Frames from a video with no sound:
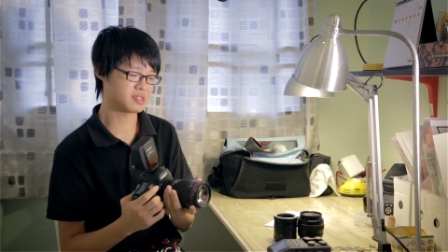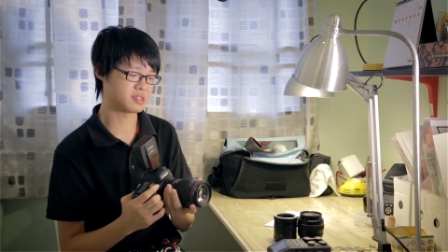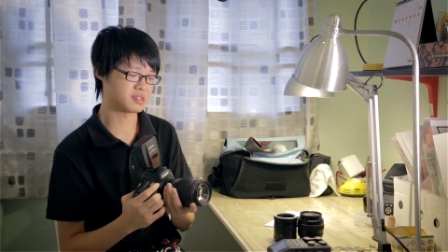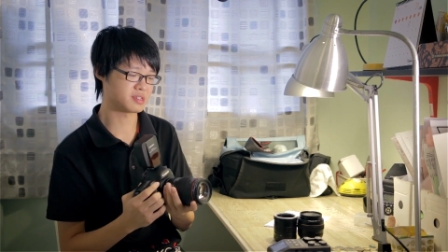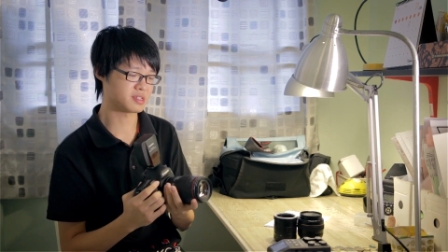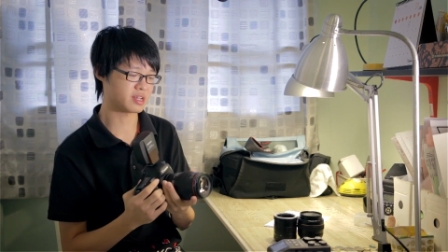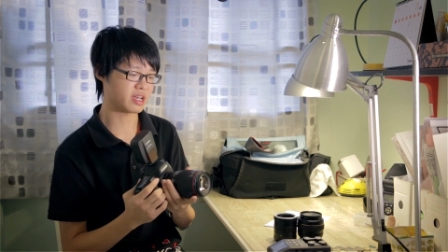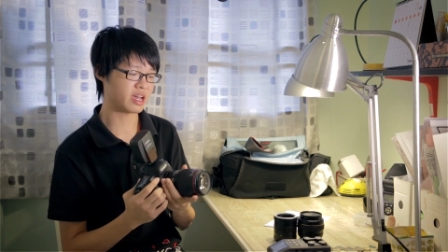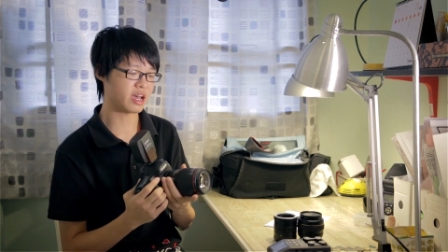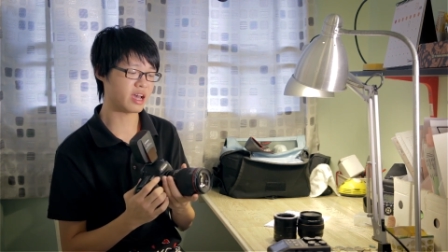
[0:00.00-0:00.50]
This
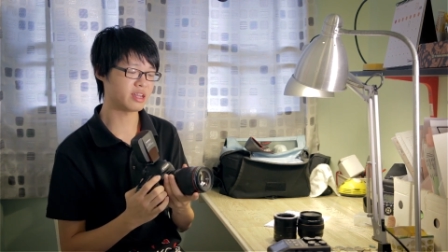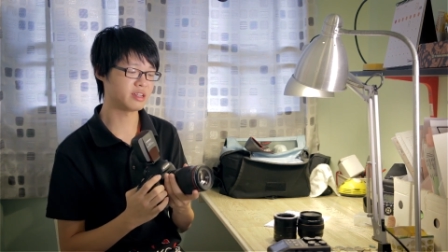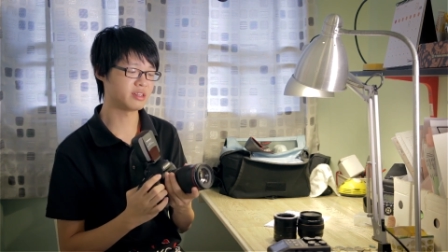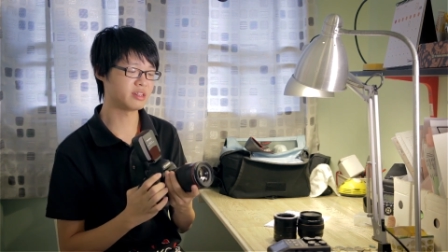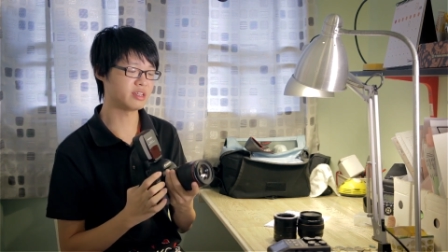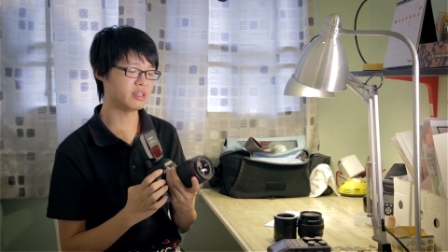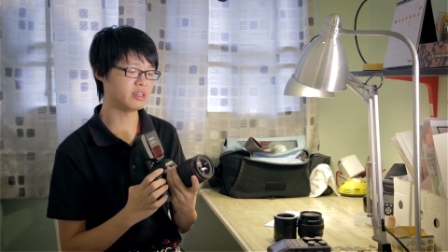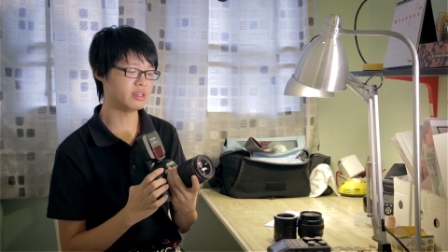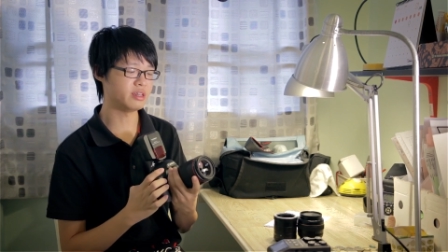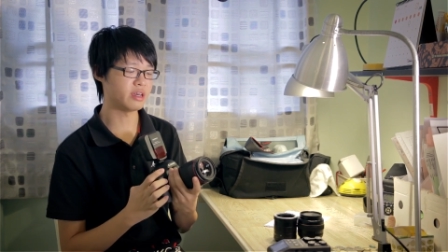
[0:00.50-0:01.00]
is the
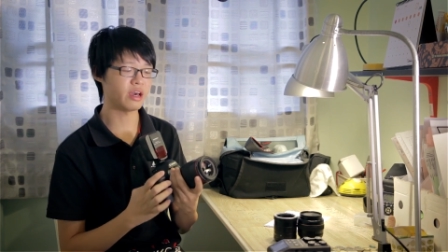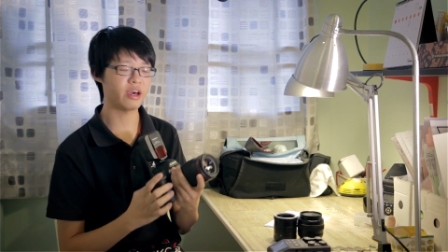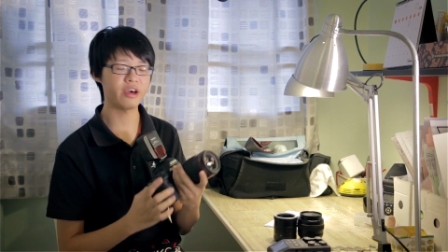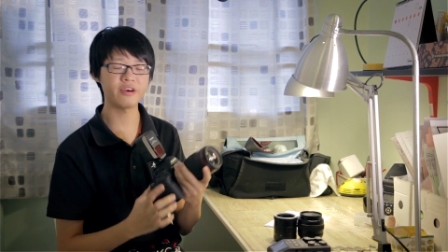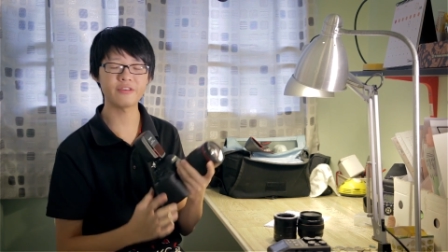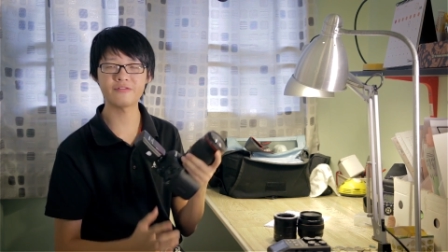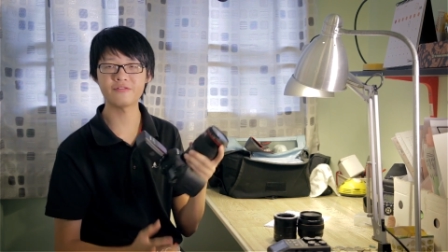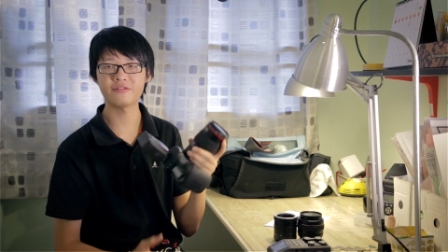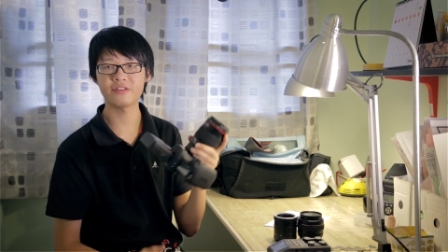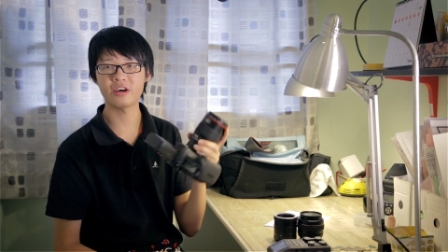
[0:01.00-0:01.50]
Canon
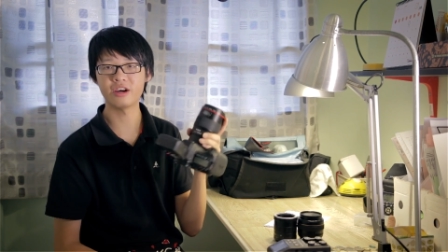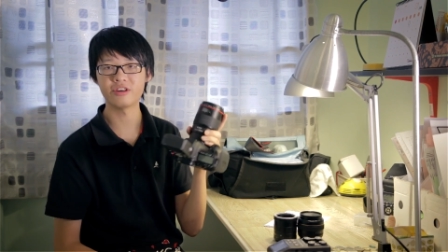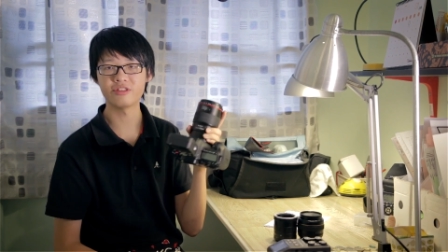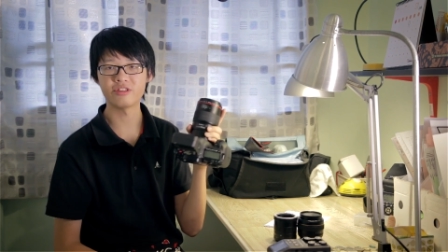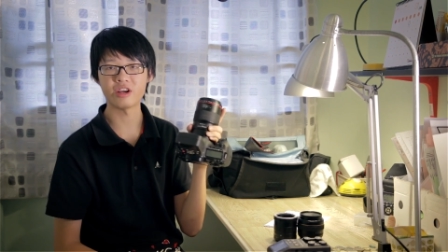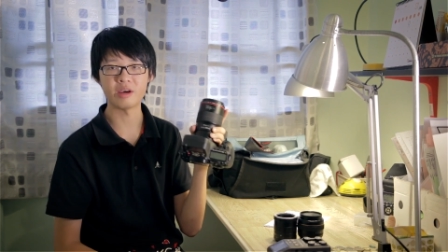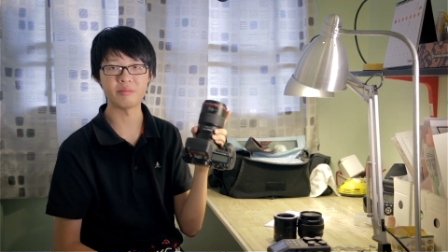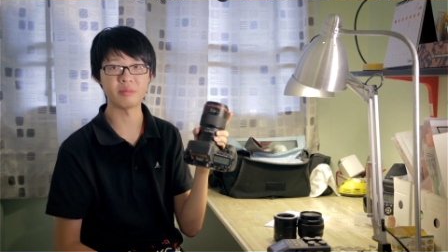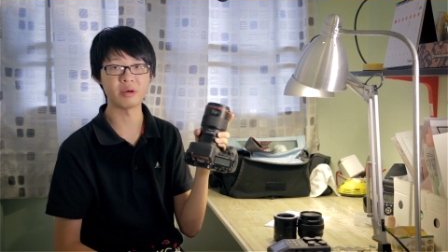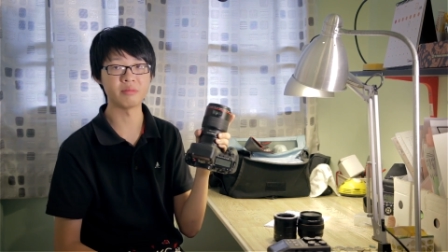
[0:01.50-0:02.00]
EF
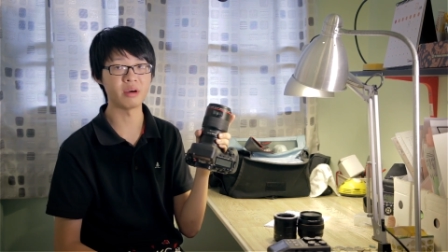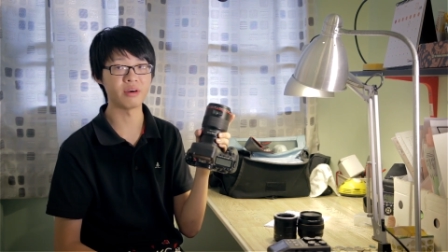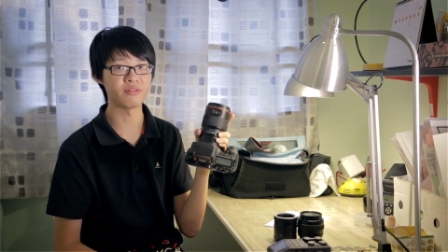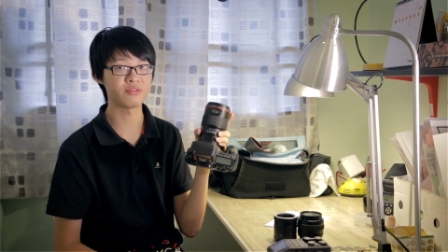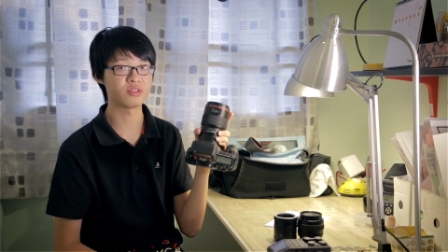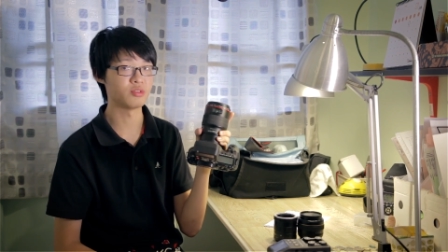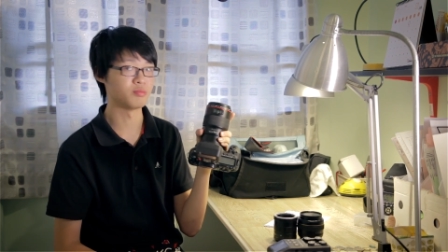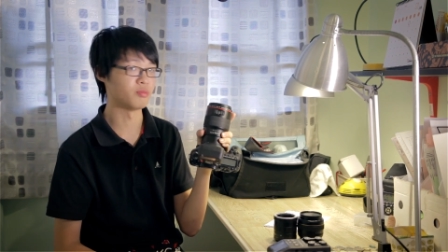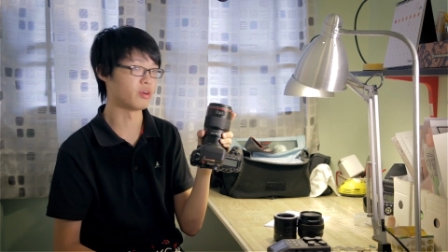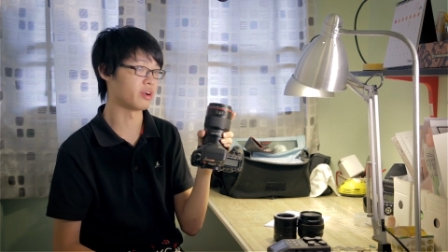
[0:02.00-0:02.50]
100mm
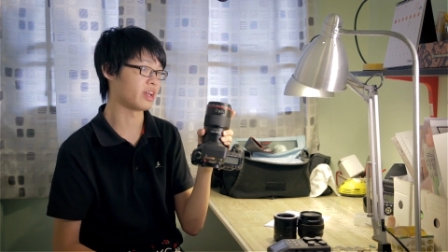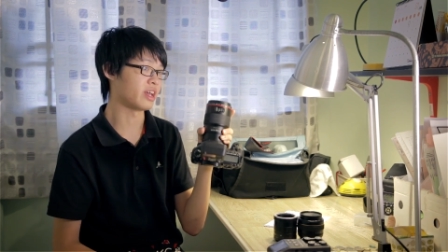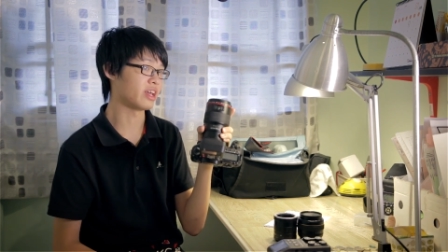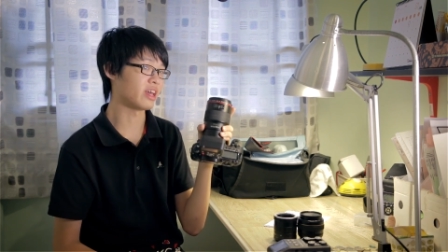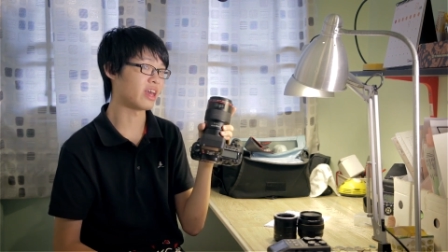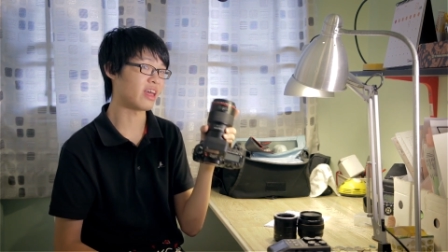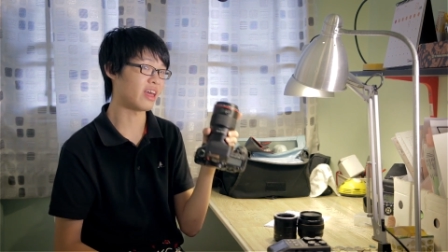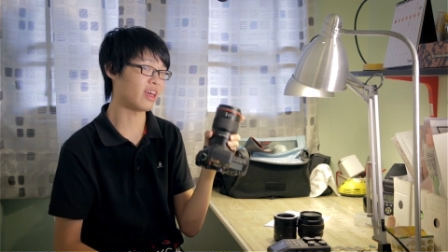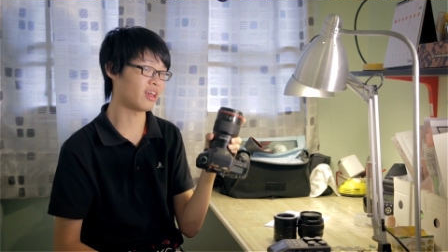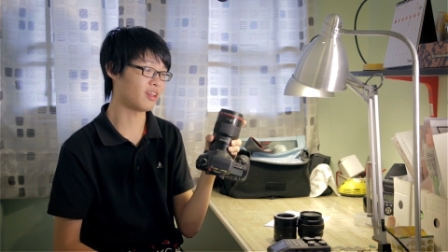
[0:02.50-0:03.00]

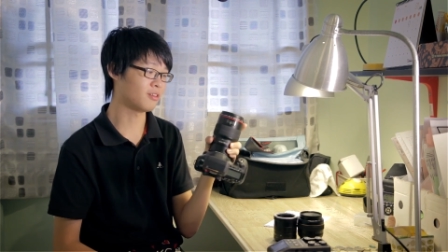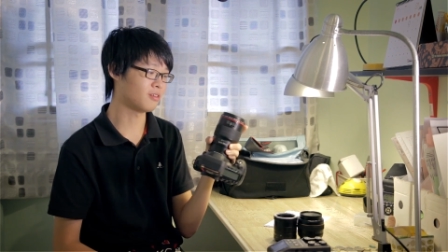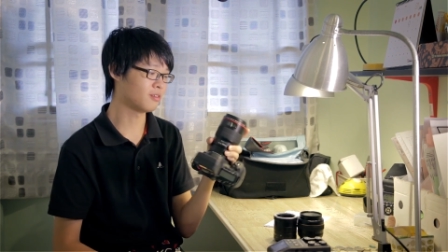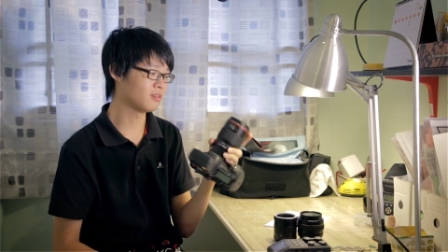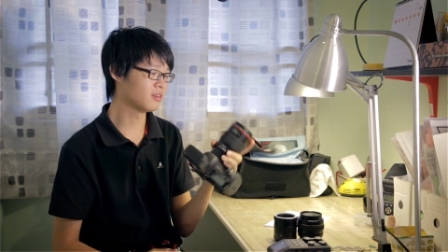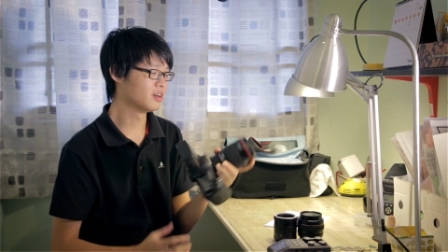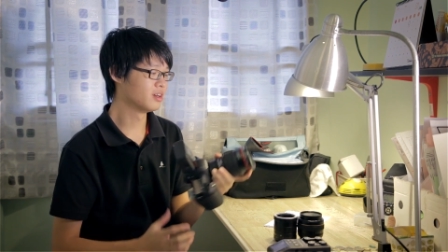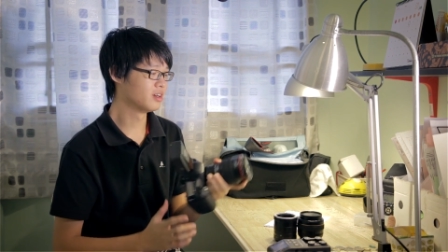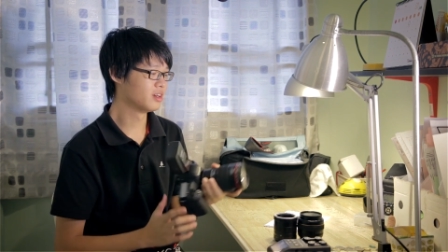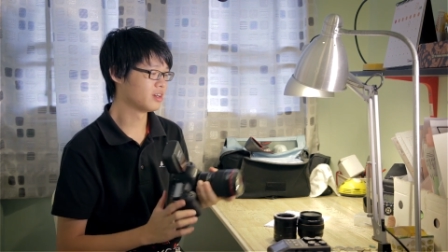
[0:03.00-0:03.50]
f2.8L.